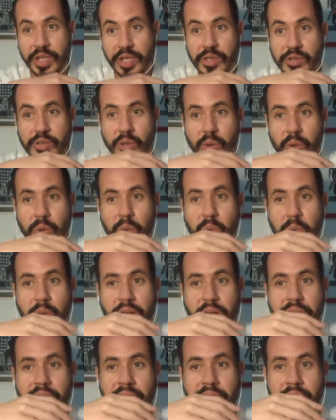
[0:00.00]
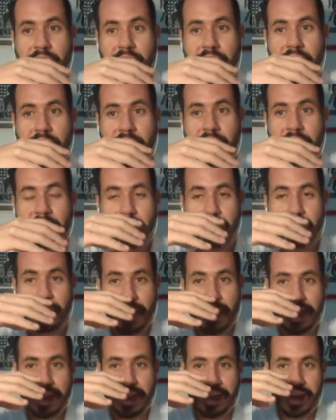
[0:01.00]
So
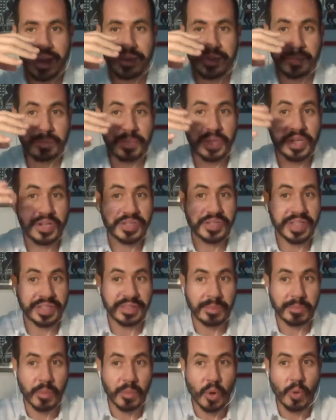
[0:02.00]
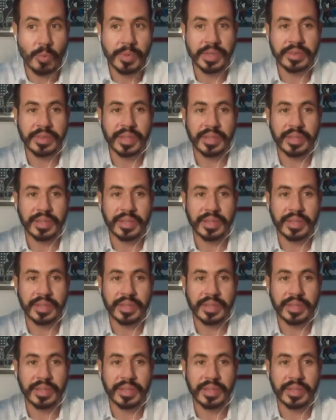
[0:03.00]
it appears at the moment